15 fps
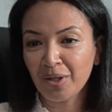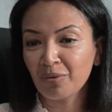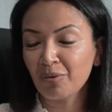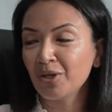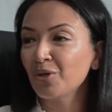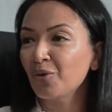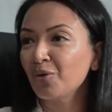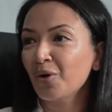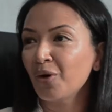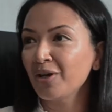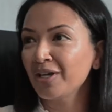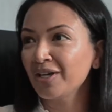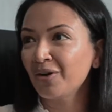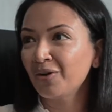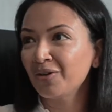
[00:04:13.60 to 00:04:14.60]
the way, you're
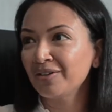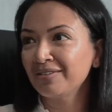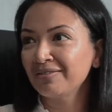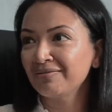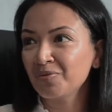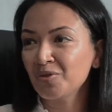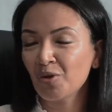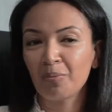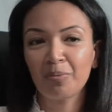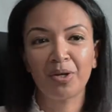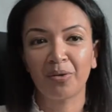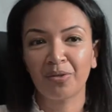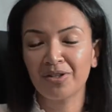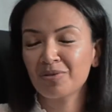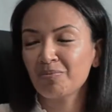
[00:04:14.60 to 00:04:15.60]
going on to
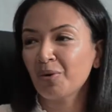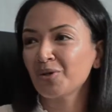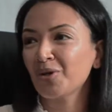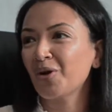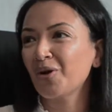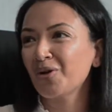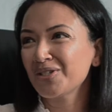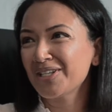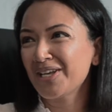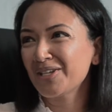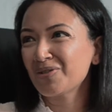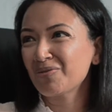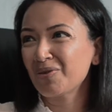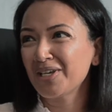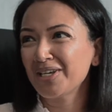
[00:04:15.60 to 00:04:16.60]
appear on this podcast
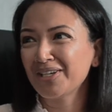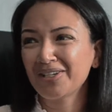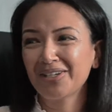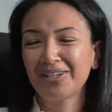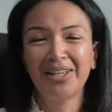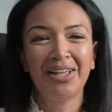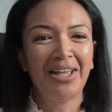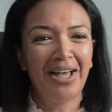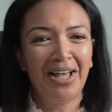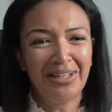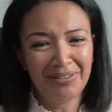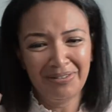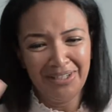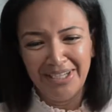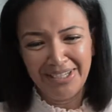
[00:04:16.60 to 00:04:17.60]
next week. Yeah.
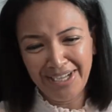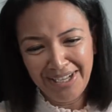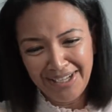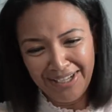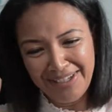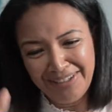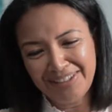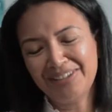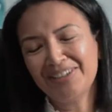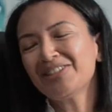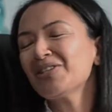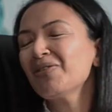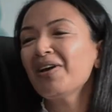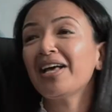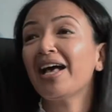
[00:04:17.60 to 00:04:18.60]
And they were like, oh, I can't
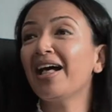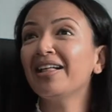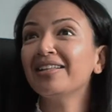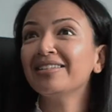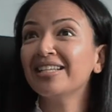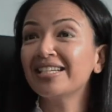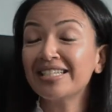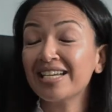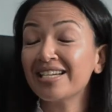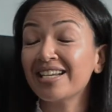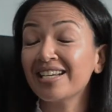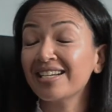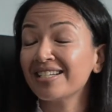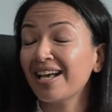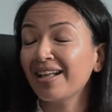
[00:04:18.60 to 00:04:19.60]
do it. And they did
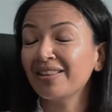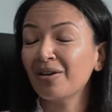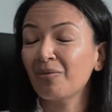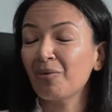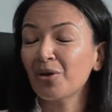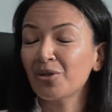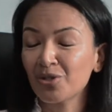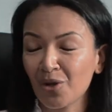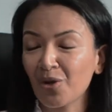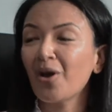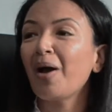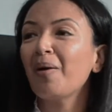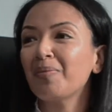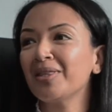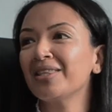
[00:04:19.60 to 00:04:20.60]
it, and they were so
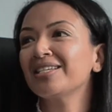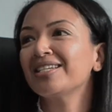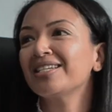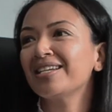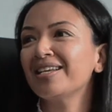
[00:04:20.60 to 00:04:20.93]
happy they did